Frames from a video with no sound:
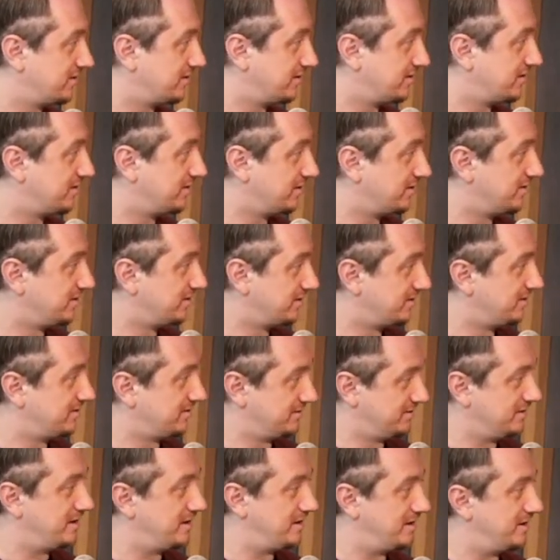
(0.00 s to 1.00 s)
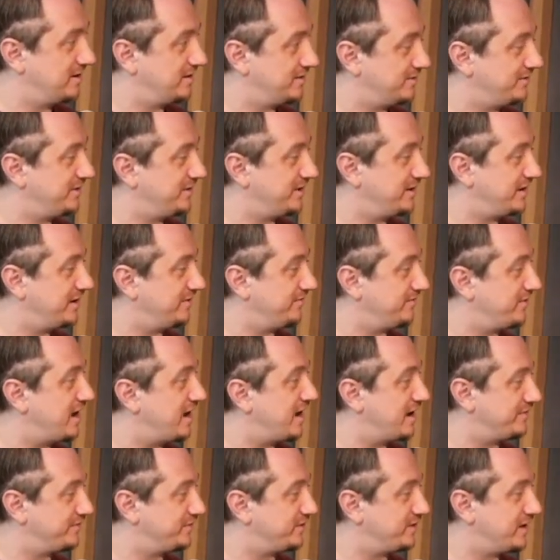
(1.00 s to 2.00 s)
Really? Yeah, than I've
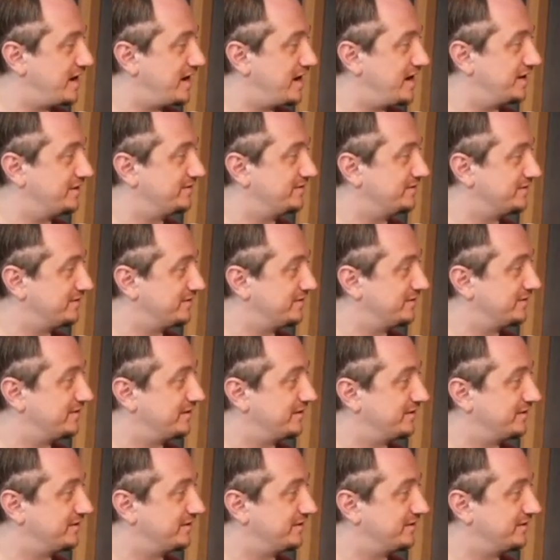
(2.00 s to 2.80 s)
ever had the,